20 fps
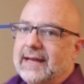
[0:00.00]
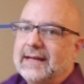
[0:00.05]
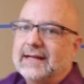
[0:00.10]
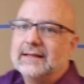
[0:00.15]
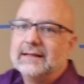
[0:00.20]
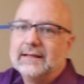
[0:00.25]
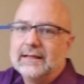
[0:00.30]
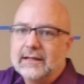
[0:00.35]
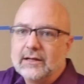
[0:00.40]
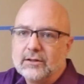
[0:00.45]

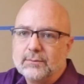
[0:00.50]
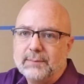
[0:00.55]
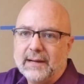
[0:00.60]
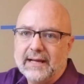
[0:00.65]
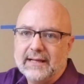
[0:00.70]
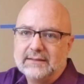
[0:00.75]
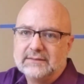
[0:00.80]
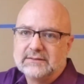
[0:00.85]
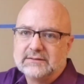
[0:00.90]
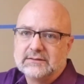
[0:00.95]
in little
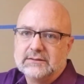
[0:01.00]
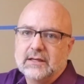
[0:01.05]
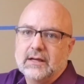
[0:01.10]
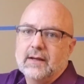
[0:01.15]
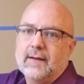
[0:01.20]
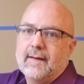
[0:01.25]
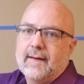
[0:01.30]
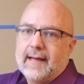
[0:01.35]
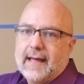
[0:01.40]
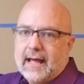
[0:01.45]
bites
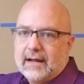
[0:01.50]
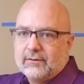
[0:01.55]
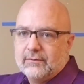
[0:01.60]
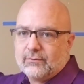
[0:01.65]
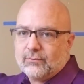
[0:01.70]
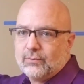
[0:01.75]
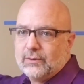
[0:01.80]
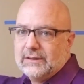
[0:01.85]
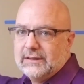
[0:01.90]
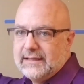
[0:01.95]
and
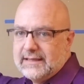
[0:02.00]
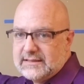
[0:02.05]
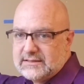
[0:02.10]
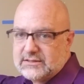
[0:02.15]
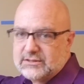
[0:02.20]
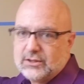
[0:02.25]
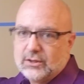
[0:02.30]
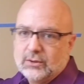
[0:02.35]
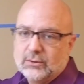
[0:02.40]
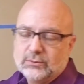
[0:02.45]
release
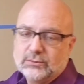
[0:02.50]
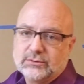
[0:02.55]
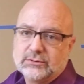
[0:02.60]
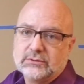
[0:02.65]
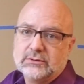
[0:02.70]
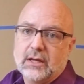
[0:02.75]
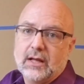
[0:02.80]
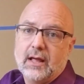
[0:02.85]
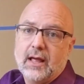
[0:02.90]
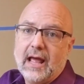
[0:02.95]
those,
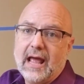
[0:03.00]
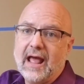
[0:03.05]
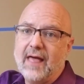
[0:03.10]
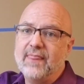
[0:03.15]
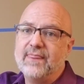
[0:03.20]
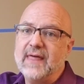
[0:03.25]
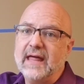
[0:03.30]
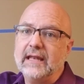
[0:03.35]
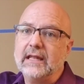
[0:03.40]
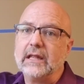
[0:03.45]

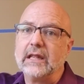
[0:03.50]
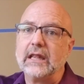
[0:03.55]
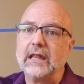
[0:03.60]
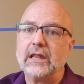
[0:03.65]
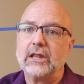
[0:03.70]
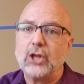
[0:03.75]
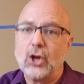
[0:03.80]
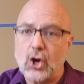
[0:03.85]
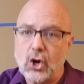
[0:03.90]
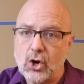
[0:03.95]
and then
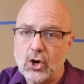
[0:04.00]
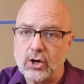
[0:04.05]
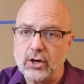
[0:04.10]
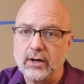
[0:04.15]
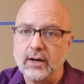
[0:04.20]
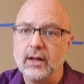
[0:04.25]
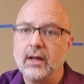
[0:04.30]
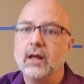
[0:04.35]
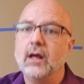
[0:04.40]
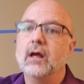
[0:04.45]

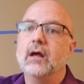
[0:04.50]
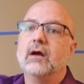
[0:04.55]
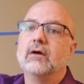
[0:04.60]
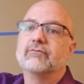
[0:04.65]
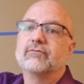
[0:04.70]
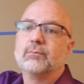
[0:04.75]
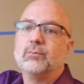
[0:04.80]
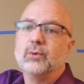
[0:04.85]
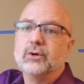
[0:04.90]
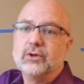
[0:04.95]
learn
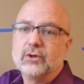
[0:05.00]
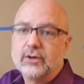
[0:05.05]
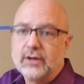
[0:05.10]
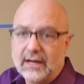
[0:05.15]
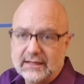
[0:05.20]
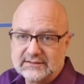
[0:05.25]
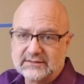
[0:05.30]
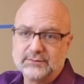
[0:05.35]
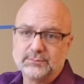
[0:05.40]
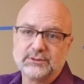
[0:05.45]
from what your
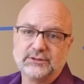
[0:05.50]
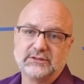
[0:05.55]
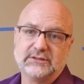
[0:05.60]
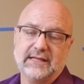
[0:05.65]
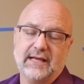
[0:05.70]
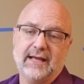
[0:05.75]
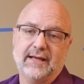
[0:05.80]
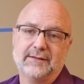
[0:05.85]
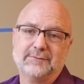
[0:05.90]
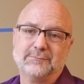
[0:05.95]
customers
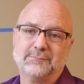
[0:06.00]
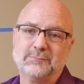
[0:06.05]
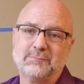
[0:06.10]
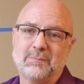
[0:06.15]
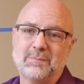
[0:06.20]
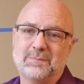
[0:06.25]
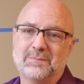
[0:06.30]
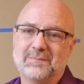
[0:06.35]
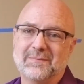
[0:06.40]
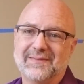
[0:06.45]
say.
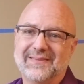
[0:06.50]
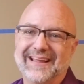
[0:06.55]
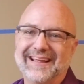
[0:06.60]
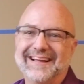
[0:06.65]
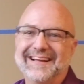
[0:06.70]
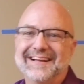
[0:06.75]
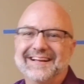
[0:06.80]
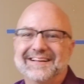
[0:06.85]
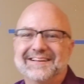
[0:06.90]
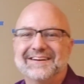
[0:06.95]

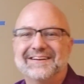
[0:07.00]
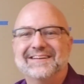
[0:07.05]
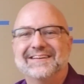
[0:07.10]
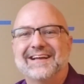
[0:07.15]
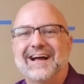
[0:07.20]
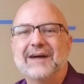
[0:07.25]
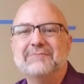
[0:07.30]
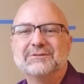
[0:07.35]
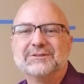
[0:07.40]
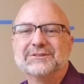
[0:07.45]

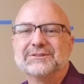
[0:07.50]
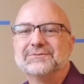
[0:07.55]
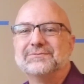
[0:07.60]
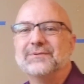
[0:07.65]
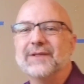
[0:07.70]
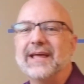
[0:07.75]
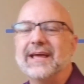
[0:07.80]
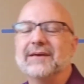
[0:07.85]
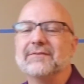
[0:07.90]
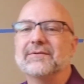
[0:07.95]
I'm Joseph
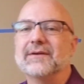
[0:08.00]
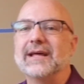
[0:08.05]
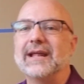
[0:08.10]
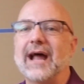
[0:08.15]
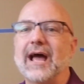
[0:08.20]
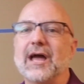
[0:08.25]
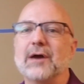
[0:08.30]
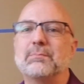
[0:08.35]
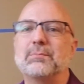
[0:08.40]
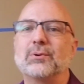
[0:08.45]
Flahiff, and
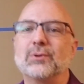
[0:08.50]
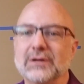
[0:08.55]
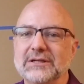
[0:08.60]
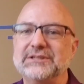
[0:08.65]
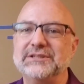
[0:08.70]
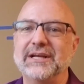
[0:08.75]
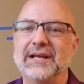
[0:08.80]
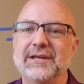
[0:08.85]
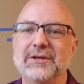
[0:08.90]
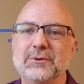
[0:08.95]
I
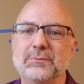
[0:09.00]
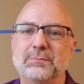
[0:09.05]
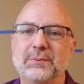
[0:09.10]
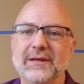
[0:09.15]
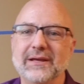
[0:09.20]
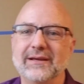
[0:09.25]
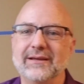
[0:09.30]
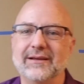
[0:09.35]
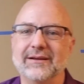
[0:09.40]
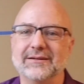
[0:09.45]
appreciate you
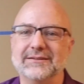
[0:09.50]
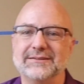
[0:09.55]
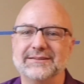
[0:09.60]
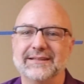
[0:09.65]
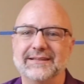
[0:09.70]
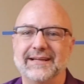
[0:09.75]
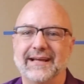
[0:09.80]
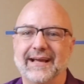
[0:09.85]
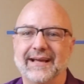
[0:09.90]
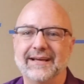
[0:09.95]
being here
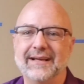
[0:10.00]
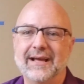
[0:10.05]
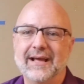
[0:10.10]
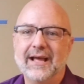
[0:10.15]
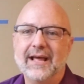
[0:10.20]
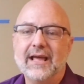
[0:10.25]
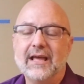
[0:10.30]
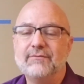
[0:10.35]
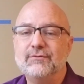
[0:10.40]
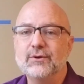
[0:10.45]
today.
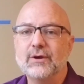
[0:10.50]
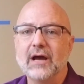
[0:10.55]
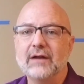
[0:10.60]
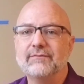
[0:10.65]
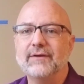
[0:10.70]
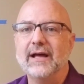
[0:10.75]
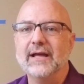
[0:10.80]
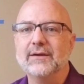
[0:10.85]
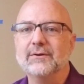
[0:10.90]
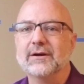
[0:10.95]
If you got
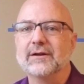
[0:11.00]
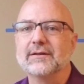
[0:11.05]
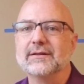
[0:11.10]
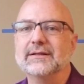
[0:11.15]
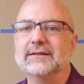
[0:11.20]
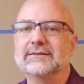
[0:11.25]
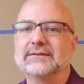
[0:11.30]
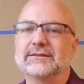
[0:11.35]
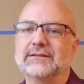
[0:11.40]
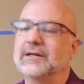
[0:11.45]
value out of
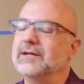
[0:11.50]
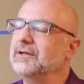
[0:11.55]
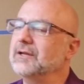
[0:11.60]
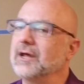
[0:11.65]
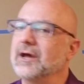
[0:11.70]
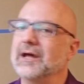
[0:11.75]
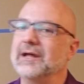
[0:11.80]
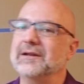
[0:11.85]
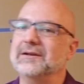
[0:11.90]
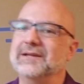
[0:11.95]
this and
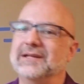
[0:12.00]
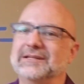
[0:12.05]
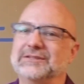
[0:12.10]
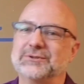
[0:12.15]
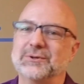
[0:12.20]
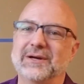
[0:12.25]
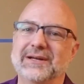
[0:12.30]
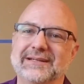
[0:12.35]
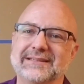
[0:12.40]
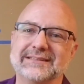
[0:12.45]

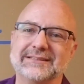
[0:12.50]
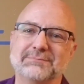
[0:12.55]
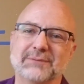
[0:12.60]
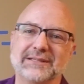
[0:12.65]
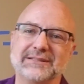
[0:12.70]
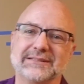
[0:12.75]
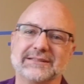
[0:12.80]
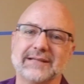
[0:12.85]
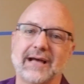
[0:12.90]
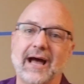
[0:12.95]
enjoyed it as
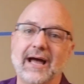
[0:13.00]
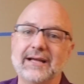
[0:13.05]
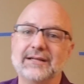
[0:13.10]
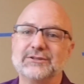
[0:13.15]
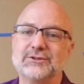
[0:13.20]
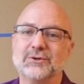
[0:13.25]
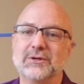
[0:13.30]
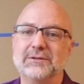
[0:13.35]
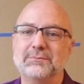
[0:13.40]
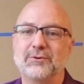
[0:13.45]
much as I
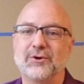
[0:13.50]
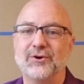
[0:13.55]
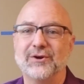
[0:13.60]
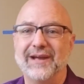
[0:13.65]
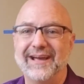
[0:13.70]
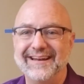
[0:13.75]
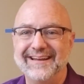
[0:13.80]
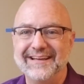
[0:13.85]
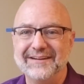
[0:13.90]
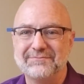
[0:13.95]
enjoyed
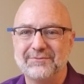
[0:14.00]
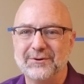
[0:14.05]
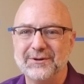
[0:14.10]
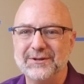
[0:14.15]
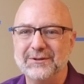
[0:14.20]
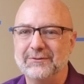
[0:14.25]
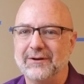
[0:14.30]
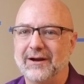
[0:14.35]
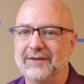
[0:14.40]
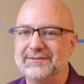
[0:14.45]
creating it for
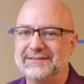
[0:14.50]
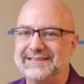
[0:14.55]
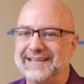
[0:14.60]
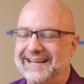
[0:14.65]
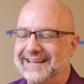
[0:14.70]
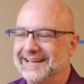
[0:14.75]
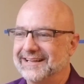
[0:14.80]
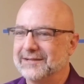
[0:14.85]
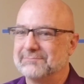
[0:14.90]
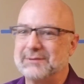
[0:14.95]
you, obviously I
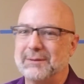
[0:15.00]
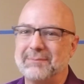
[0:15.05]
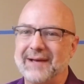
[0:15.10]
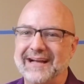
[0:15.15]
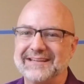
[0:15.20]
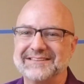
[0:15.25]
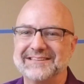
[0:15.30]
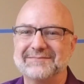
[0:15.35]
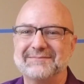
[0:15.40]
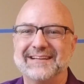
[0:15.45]
get a little bit
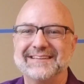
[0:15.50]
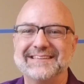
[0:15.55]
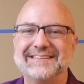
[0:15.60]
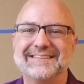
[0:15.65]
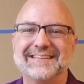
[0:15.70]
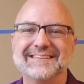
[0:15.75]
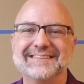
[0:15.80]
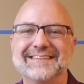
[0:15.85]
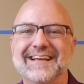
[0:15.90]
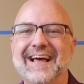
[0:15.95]
passionate about these
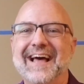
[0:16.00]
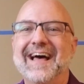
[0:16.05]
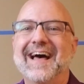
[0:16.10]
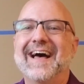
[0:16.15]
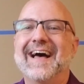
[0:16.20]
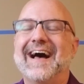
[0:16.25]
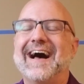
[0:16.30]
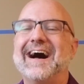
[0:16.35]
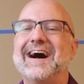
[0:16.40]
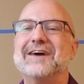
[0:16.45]
things,
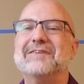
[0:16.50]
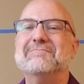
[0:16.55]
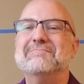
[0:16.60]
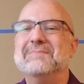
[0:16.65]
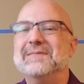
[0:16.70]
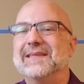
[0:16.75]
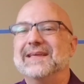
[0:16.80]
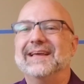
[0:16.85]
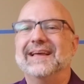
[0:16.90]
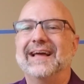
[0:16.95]

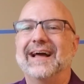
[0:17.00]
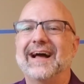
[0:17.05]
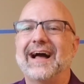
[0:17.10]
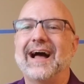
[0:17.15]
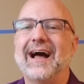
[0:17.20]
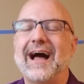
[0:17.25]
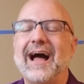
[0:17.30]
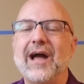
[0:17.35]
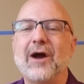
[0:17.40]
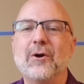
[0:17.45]

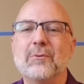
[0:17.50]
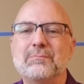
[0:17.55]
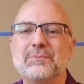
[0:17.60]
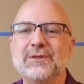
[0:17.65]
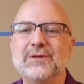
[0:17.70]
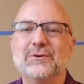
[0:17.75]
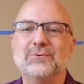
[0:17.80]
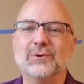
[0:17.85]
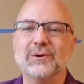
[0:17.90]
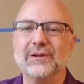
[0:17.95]
I hope that
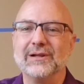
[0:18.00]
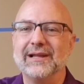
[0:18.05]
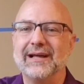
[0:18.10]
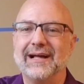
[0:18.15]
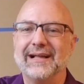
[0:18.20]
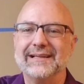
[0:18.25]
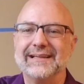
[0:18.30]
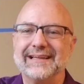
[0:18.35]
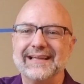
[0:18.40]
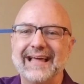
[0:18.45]
you will
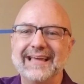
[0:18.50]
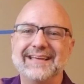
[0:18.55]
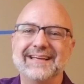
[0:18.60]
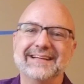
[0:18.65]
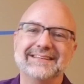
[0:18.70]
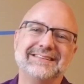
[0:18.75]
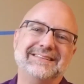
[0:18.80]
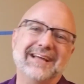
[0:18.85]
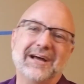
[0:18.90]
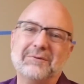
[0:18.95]
like
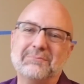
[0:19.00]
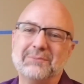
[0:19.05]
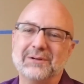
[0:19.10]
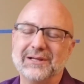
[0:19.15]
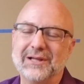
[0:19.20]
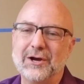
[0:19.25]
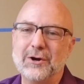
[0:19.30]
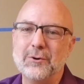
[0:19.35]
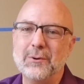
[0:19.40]
it down below